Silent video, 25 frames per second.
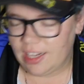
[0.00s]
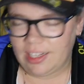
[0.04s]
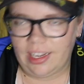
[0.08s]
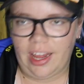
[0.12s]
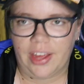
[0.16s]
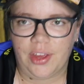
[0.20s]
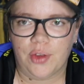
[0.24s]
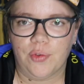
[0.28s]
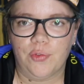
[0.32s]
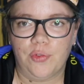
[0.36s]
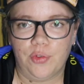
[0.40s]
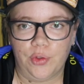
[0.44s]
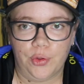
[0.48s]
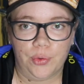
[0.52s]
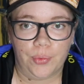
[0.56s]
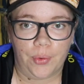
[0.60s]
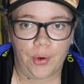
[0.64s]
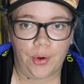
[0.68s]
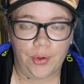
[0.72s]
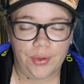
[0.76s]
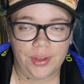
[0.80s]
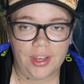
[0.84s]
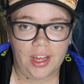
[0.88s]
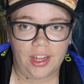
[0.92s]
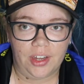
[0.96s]
like
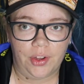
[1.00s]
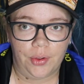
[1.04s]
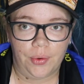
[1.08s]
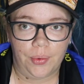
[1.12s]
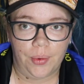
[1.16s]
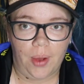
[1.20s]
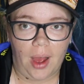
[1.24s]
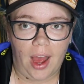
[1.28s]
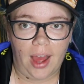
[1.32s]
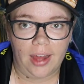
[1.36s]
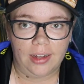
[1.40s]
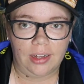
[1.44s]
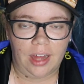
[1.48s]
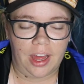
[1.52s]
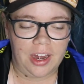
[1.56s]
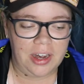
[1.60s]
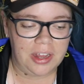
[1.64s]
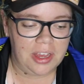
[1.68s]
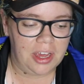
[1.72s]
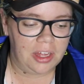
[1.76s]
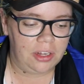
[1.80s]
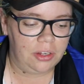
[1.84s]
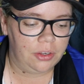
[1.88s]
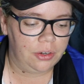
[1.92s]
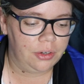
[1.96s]
fluoro yellow, highlighter
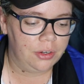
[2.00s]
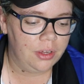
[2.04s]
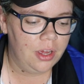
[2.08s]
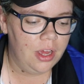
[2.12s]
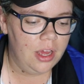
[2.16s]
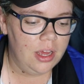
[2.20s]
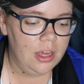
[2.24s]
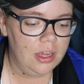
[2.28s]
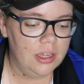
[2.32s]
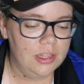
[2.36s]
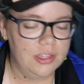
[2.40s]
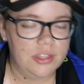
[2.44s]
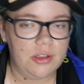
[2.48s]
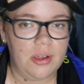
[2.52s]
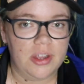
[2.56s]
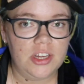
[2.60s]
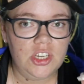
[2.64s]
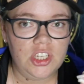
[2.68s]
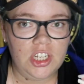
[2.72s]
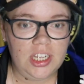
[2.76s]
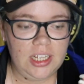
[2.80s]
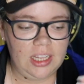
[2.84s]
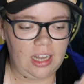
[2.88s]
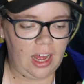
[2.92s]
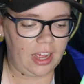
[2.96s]
yellow. So I
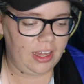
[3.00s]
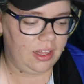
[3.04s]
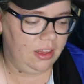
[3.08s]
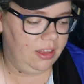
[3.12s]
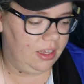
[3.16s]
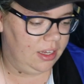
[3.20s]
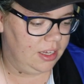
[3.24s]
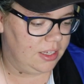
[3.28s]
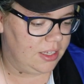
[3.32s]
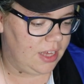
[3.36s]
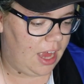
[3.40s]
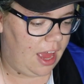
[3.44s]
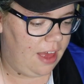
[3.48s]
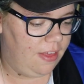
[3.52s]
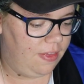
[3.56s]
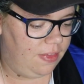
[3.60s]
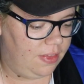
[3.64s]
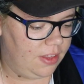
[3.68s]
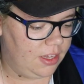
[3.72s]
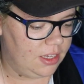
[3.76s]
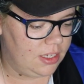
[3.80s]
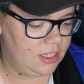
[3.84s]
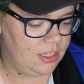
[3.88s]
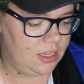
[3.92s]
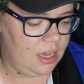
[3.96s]
actually like these, and
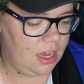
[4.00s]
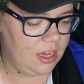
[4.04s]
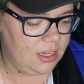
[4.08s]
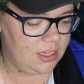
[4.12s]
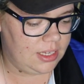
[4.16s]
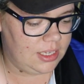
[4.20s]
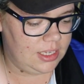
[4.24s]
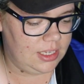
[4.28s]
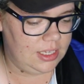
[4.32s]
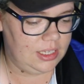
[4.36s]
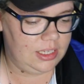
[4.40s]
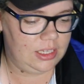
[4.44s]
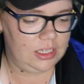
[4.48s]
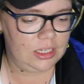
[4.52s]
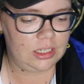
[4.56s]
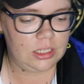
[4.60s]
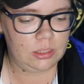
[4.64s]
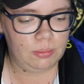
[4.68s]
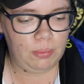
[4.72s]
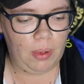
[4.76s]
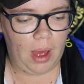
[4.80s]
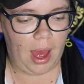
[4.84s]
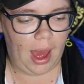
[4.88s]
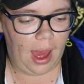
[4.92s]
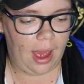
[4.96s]
this
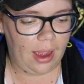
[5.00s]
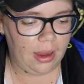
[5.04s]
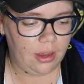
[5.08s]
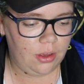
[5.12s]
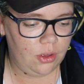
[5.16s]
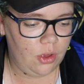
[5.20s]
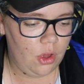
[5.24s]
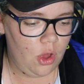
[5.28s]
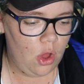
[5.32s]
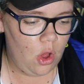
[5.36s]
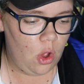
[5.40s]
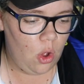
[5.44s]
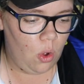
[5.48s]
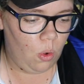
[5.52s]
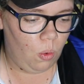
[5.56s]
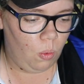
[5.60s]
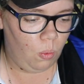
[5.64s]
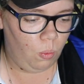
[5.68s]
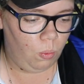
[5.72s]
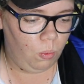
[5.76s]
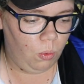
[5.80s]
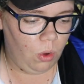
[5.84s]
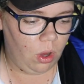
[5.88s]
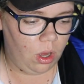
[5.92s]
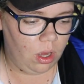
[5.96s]
6-pack
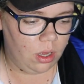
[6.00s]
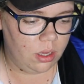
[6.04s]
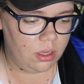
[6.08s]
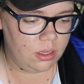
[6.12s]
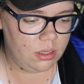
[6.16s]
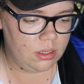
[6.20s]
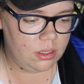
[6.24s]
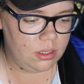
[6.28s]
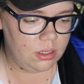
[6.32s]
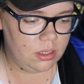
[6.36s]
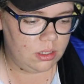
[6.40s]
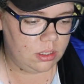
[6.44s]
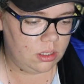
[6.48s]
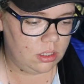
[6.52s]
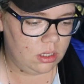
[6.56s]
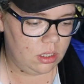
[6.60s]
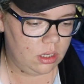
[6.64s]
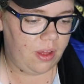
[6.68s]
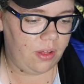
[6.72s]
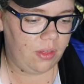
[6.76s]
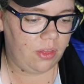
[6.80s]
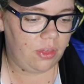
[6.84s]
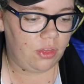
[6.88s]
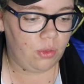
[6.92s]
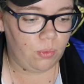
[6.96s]
was
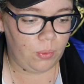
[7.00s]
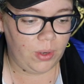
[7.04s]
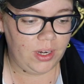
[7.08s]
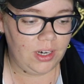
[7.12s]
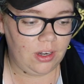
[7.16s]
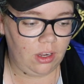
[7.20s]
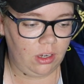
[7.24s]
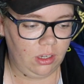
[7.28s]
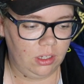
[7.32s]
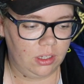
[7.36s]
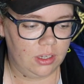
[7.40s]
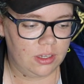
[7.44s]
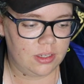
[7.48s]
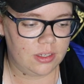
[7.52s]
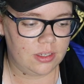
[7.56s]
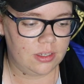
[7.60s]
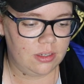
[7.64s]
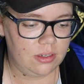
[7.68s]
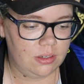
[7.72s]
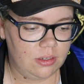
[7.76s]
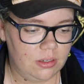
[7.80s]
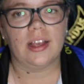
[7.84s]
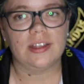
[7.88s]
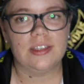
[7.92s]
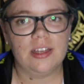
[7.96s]
$3,
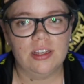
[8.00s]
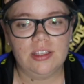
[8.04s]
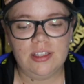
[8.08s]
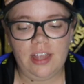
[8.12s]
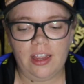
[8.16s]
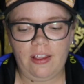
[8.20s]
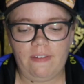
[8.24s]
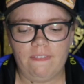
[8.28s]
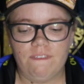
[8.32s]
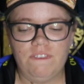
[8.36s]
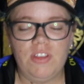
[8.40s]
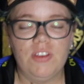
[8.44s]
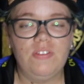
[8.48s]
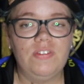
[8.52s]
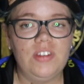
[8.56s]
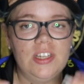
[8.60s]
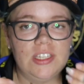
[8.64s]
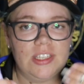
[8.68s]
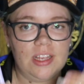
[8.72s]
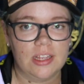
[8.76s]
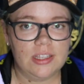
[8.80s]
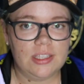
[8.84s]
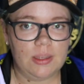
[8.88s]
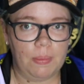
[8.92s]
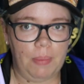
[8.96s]
so that's like 50
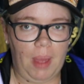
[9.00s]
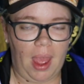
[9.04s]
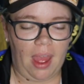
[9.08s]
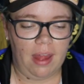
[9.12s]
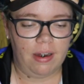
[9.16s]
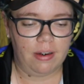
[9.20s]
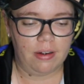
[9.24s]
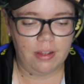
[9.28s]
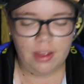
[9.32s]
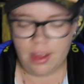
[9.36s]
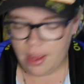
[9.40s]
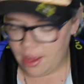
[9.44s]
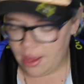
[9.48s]
cents a pen,